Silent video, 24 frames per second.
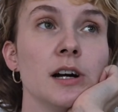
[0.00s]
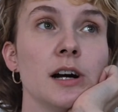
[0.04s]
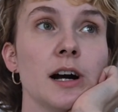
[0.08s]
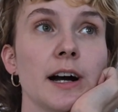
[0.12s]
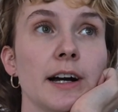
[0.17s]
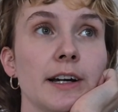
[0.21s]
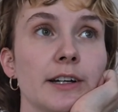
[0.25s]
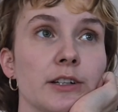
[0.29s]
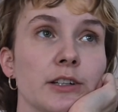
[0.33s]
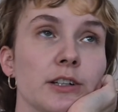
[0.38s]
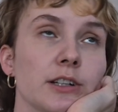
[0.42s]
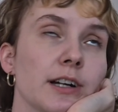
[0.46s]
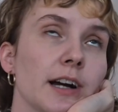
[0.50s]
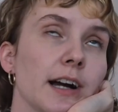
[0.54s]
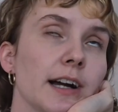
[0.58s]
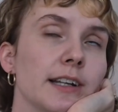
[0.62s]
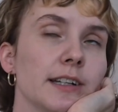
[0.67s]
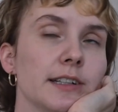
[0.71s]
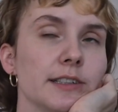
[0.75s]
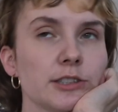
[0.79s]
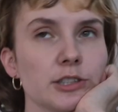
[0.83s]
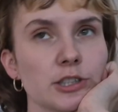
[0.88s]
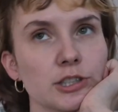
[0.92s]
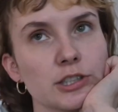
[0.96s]
I could
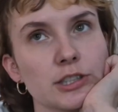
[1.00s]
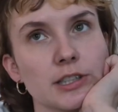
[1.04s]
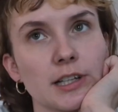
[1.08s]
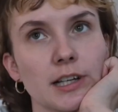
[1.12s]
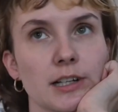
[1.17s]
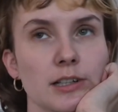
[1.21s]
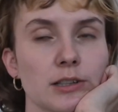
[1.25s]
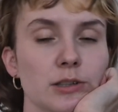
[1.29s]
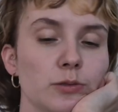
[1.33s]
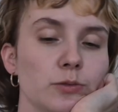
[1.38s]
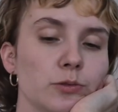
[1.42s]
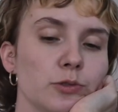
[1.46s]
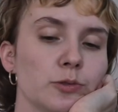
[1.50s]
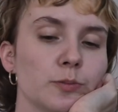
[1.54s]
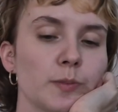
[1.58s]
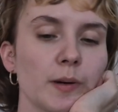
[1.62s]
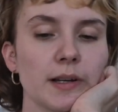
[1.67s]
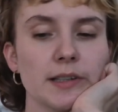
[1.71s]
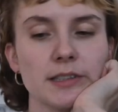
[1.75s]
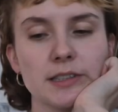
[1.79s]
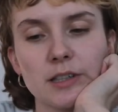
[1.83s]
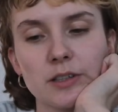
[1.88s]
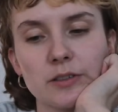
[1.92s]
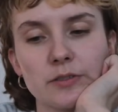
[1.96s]
kind of just like lose
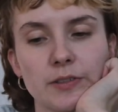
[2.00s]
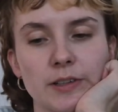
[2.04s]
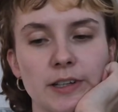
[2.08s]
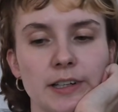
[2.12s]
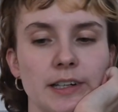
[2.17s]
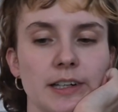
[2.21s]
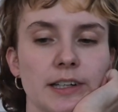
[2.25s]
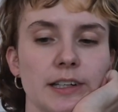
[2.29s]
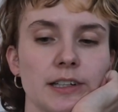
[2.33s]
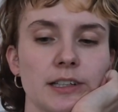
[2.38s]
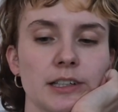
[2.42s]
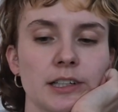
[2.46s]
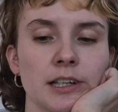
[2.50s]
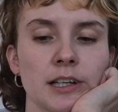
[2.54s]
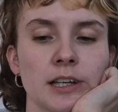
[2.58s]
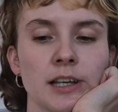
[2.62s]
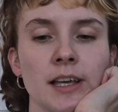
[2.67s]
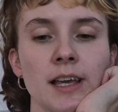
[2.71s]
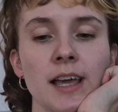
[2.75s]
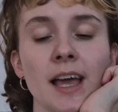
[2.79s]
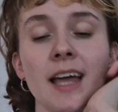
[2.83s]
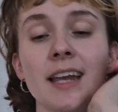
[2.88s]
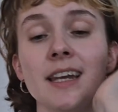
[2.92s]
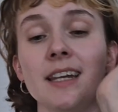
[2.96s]
myself in it.
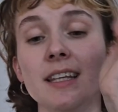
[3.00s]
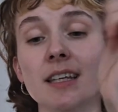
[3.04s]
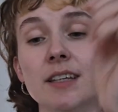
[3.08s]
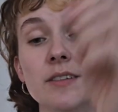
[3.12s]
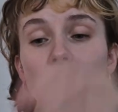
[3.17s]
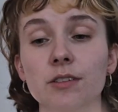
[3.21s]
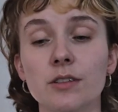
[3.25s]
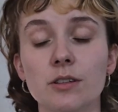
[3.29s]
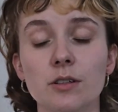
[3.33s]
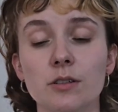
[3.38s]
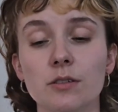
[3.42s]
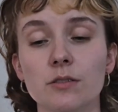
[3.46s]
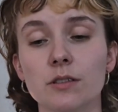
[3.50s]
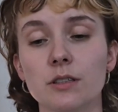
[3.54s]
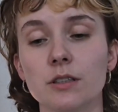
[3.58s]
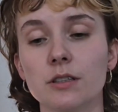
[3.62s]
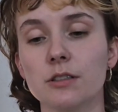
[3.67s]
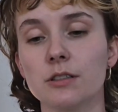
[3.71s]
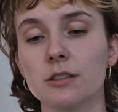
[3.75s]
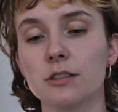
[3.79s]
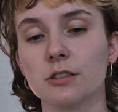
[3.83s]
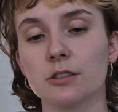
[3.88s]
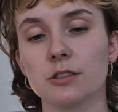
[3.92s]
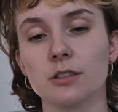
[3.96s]
And even though
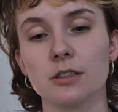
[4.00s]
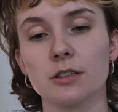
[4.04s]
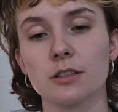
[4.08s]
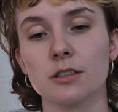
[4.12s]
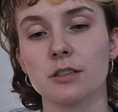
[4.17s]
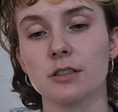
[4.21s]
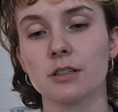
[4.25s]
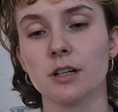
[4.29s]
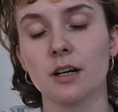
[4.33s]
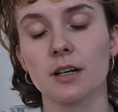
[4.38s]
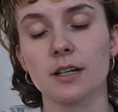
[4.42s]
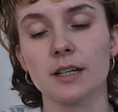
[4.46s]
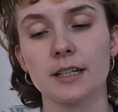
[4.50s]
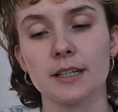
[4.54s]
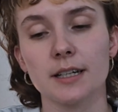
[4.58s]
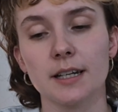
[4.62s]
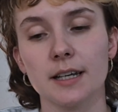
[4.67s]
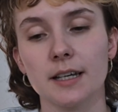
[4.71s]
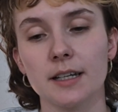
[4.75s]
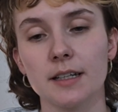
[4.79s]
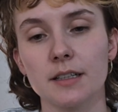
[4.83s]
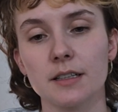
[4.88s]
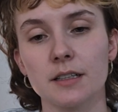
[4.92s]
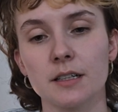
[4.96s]
this is just stuck in
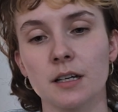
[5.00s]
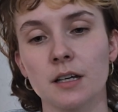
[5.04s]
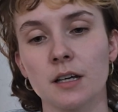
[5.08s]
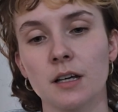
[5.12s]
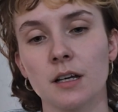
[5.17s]
it,